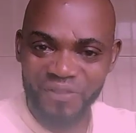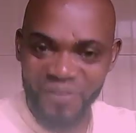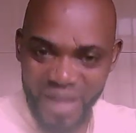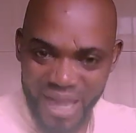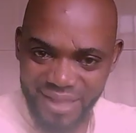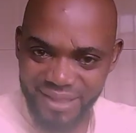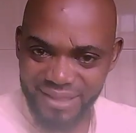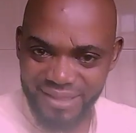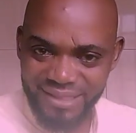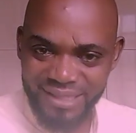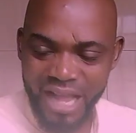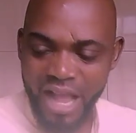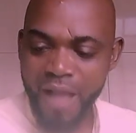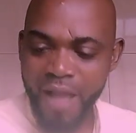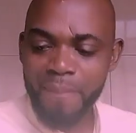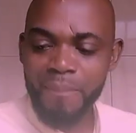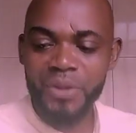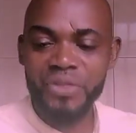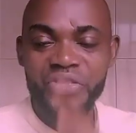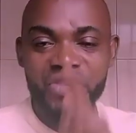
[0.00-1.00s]
fathers,
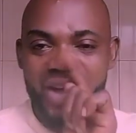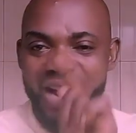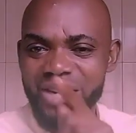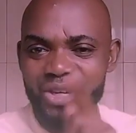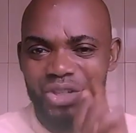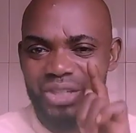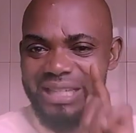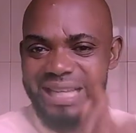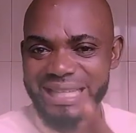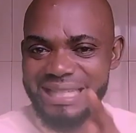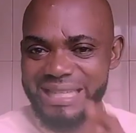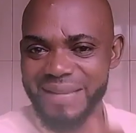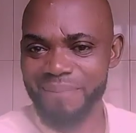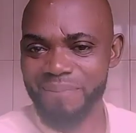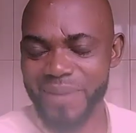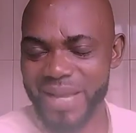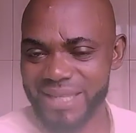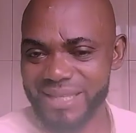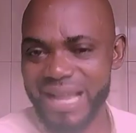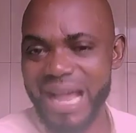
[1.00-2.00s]
but they are not getting
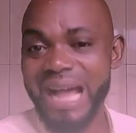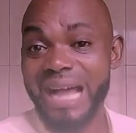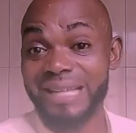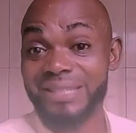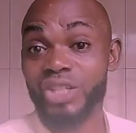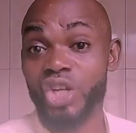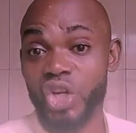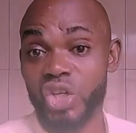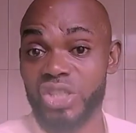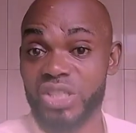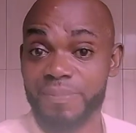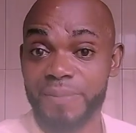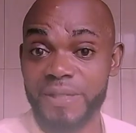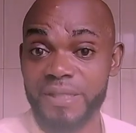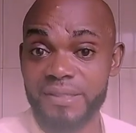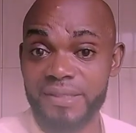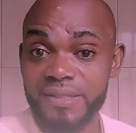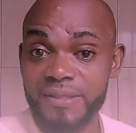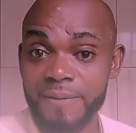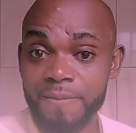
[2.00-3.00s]
better as
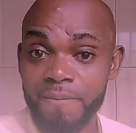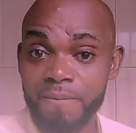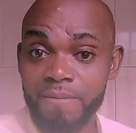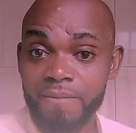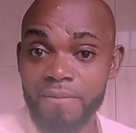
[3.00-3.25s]
husbands.